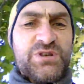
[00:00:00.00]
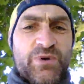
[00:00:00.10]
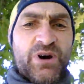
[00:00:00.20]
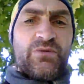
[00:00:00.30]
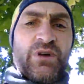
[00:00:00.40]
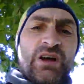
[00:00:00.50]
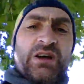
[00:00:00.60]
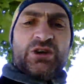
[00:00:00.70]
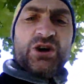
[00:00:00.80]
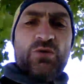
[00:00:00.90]
about
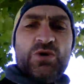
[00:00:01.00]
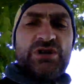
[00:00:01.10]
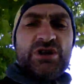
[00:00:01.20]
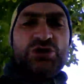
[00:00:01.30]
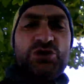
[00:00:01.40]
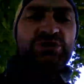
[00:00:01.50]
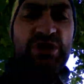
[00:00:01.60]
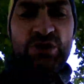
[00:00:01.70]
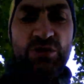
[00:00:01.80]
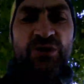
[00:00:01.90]
you know what the issues
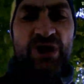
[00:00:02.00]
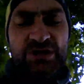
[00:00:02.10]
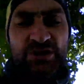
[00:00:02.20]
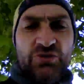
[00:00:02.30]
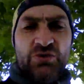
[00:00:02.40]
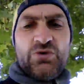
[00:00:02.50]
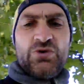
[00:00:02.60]
that you're facing through